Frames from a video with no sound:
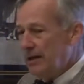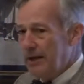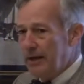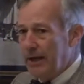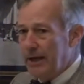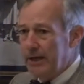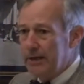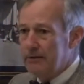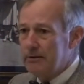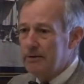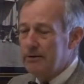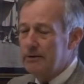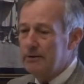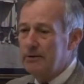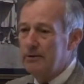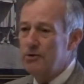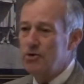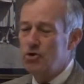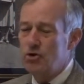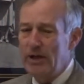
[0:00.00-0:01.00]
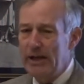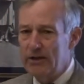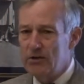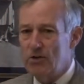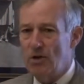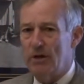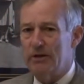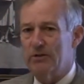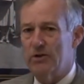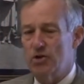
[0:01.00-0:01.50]
and she had
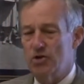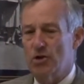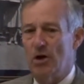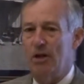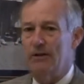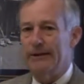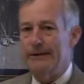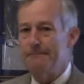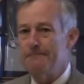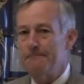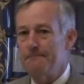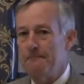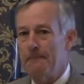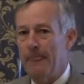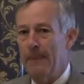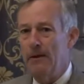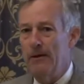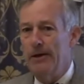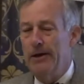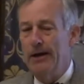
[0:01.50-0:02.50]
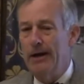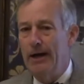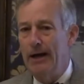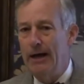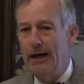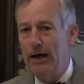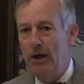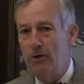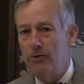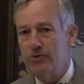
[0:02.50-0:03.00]
taught Djali
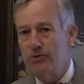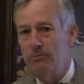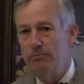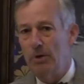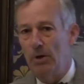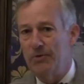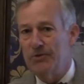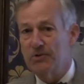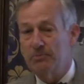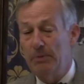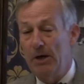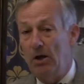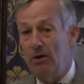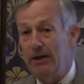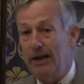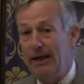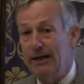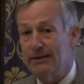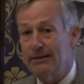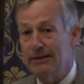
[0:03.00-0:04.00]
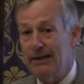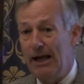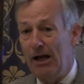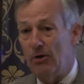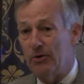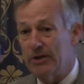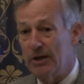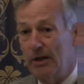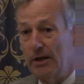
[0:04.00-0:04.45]
how to both spell and count